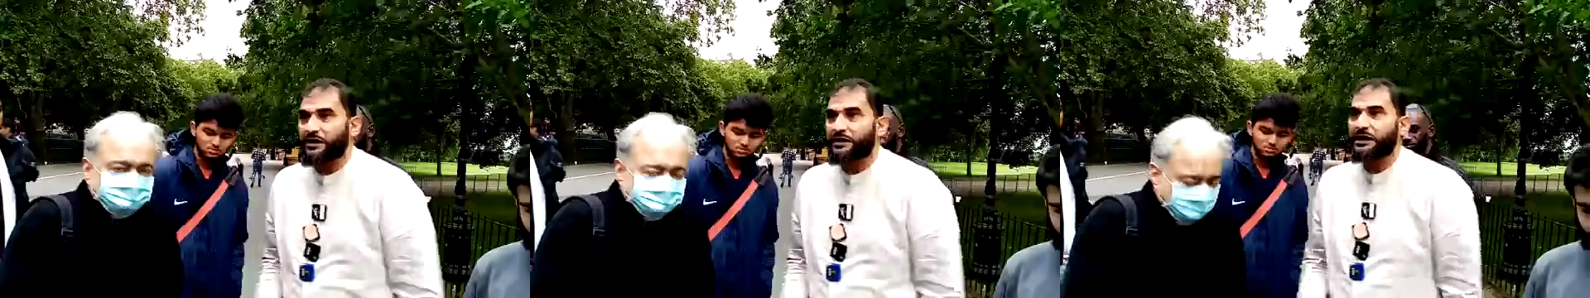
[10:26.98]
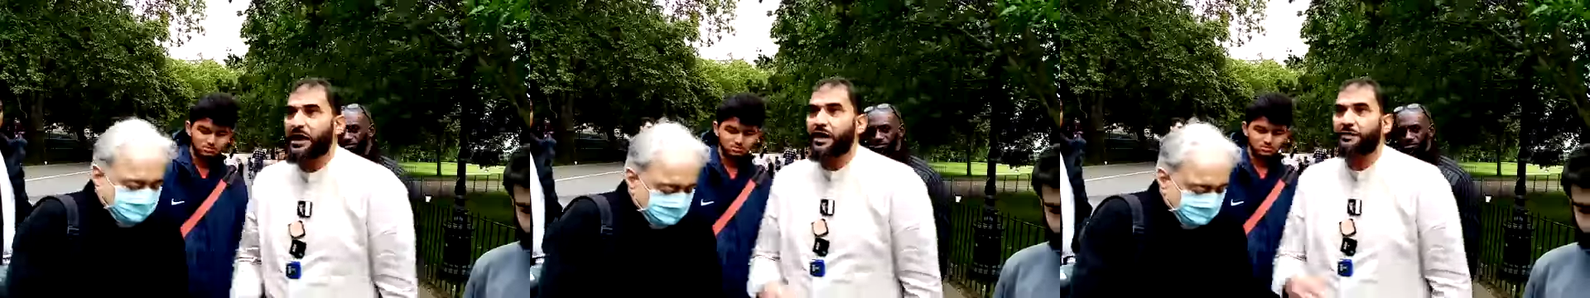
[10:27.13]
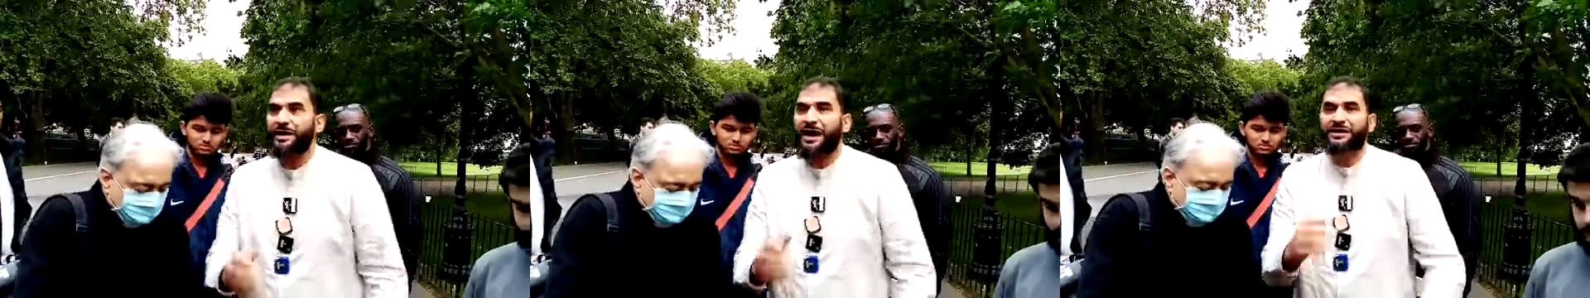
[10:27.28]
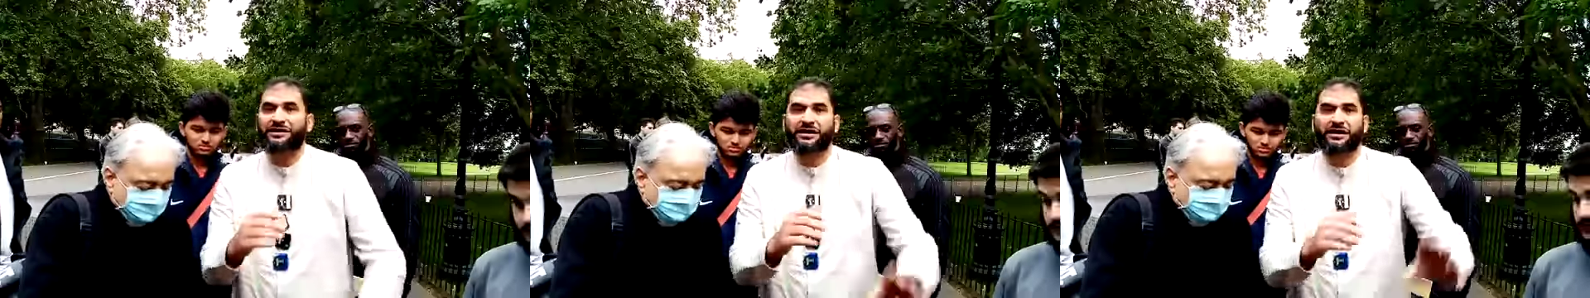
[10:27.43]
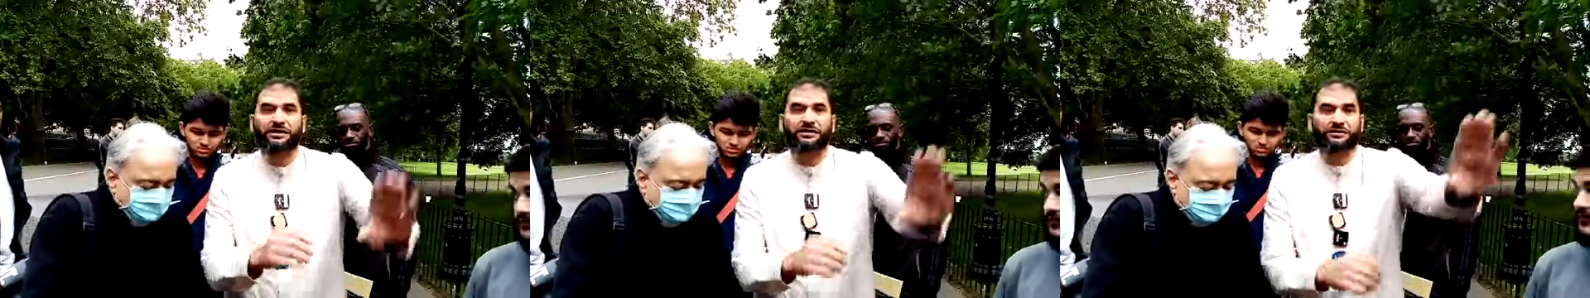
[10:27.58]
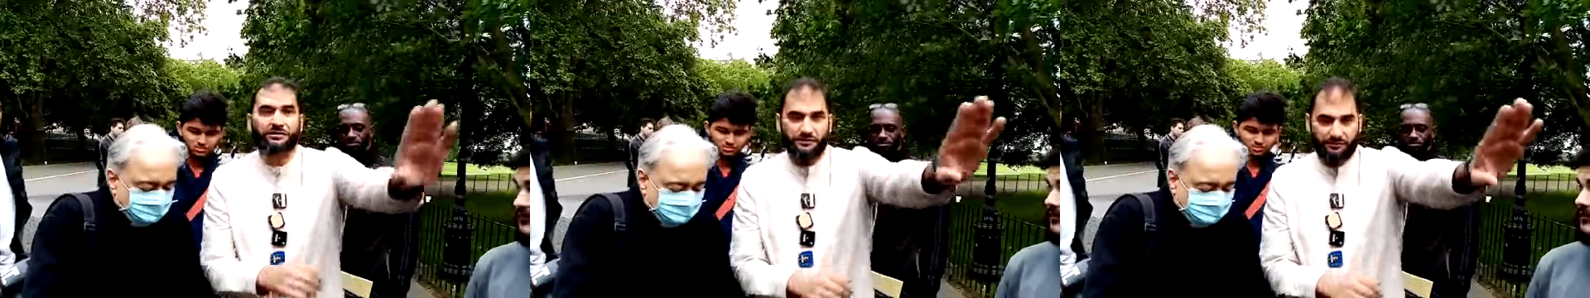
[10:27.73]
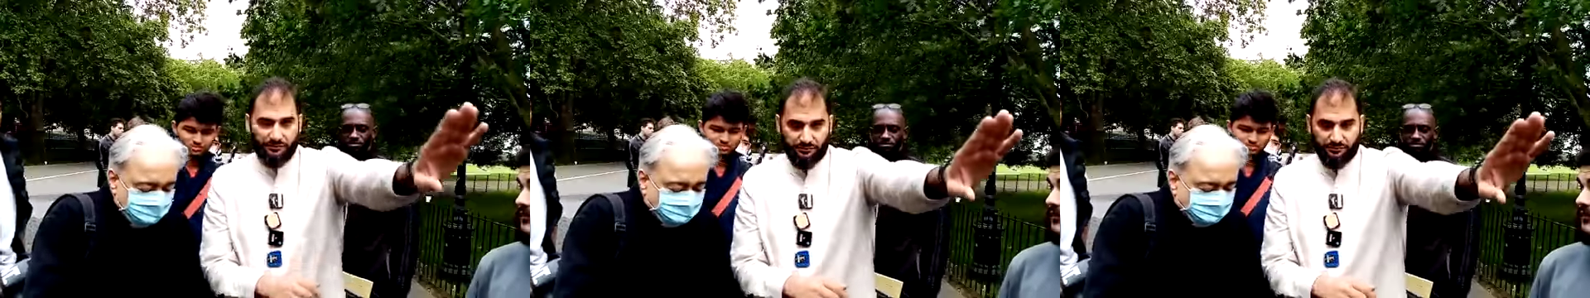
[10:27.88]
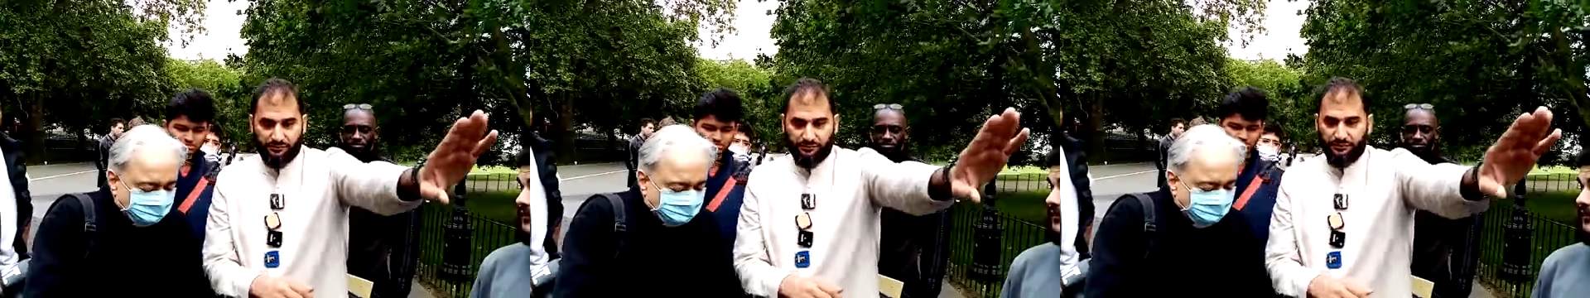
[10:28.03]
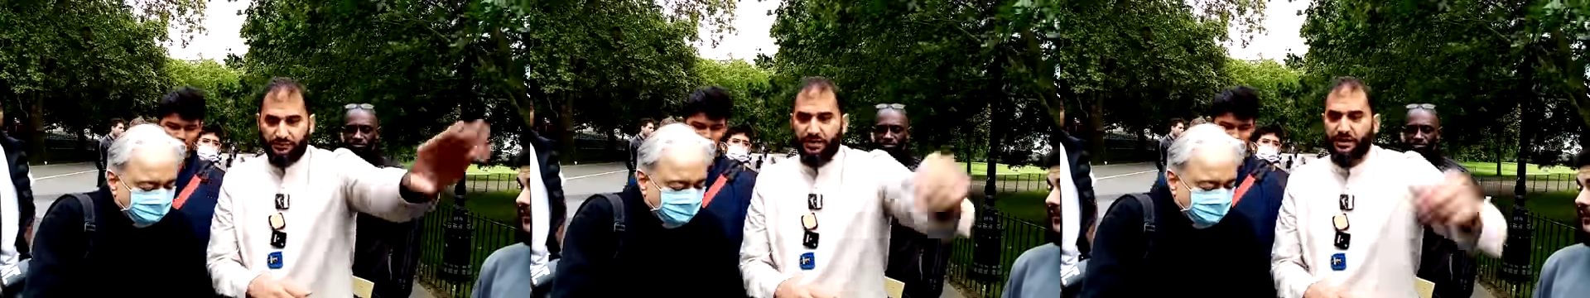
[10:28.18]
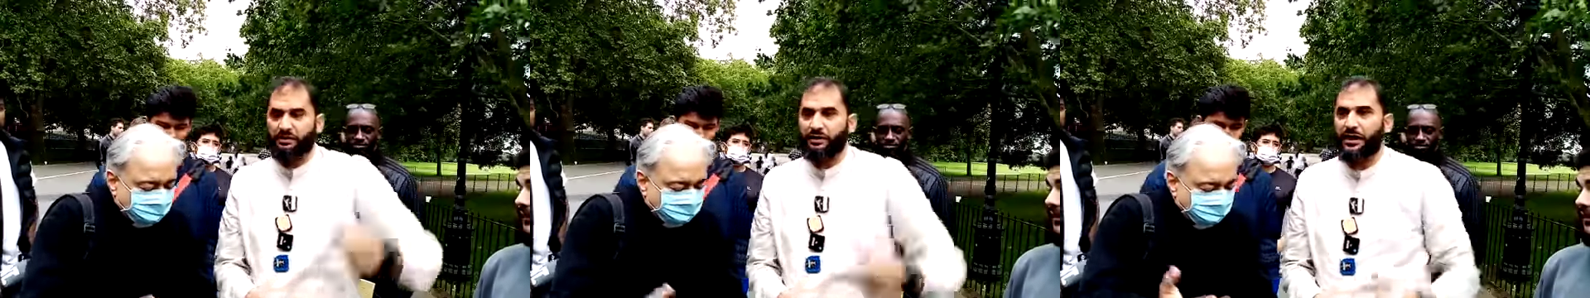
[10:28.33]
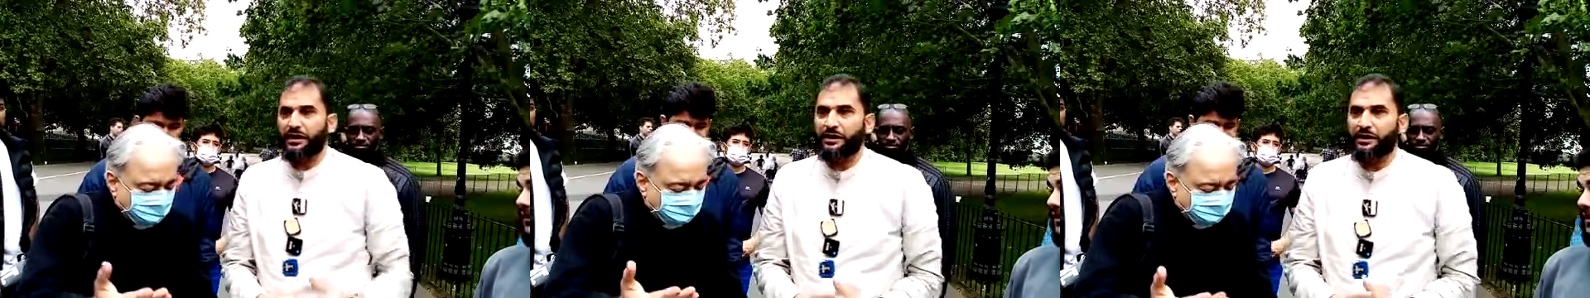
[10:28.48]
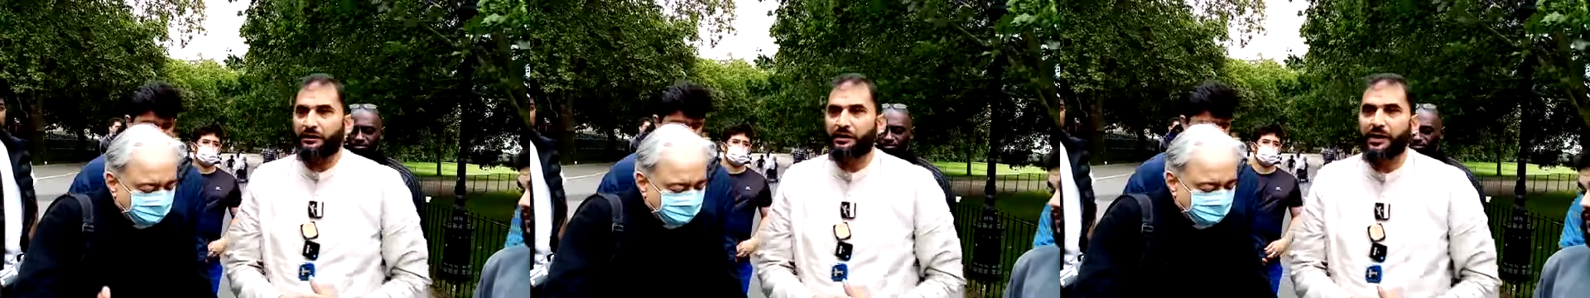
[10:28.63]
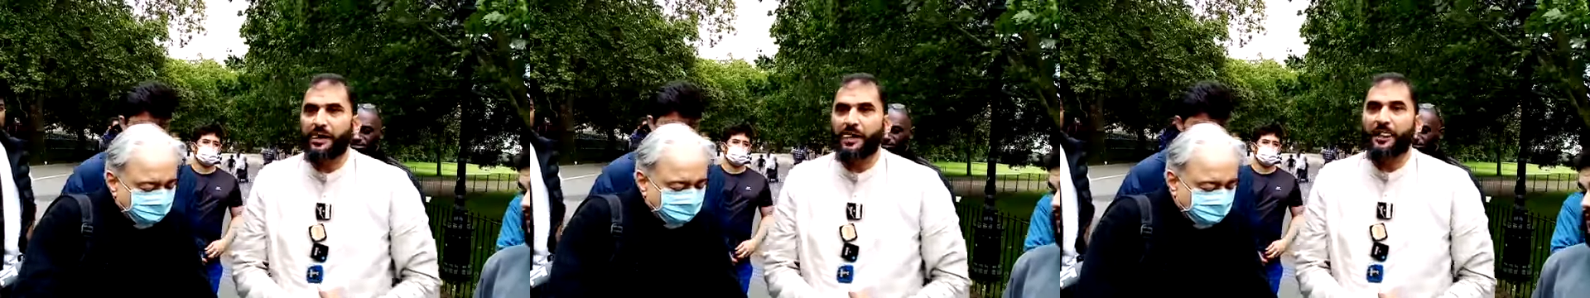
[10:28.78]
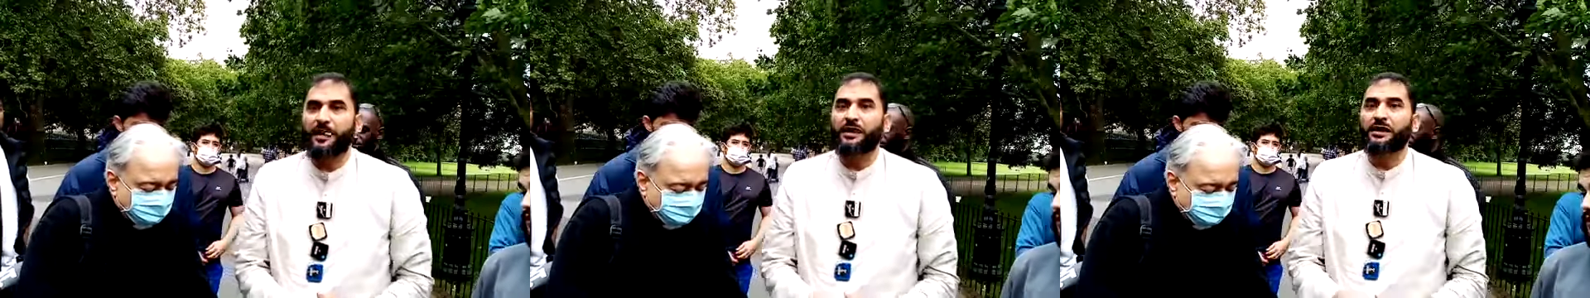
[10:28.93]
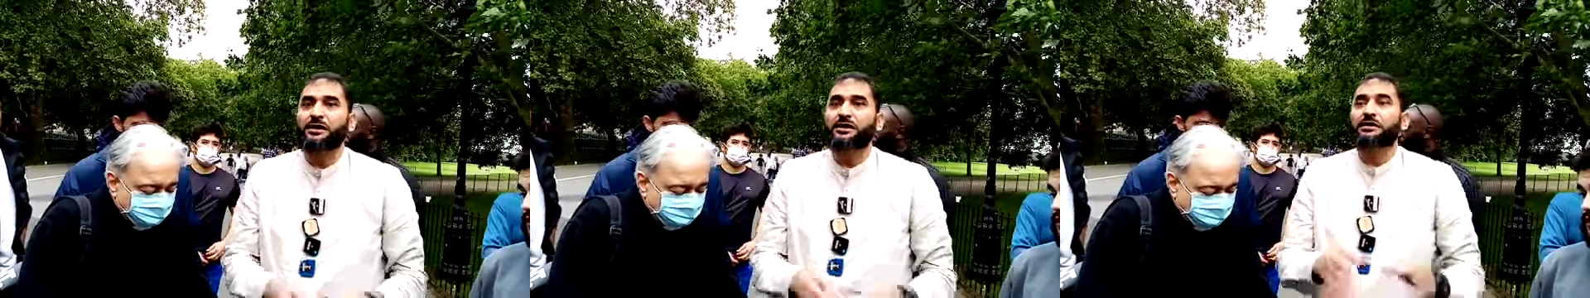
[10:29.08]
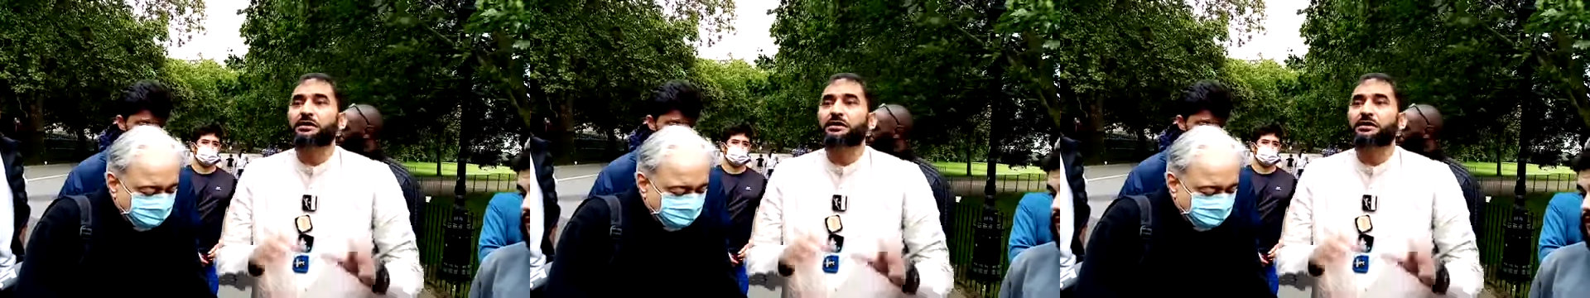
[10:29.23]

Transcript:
Speaker 1: Now my turn. It's not fair. come on.